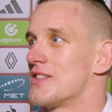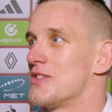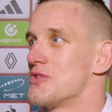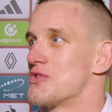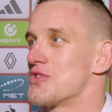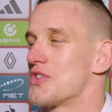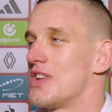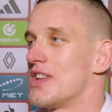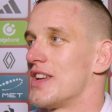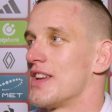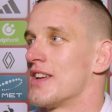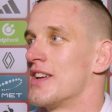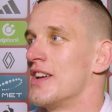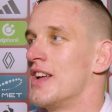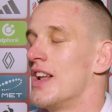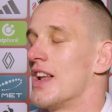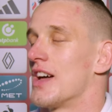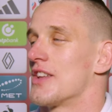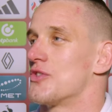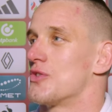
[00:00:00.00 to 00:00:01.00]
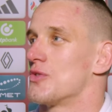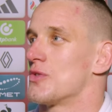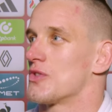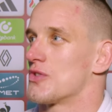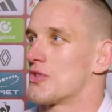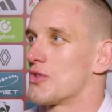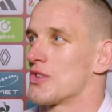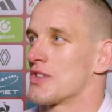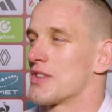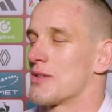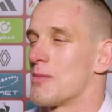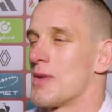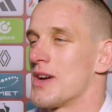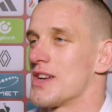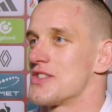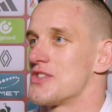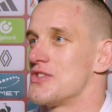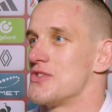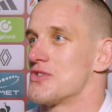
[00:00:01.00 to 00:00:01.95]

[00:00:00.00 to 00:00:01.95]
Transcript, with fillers: usually uh, during during the match,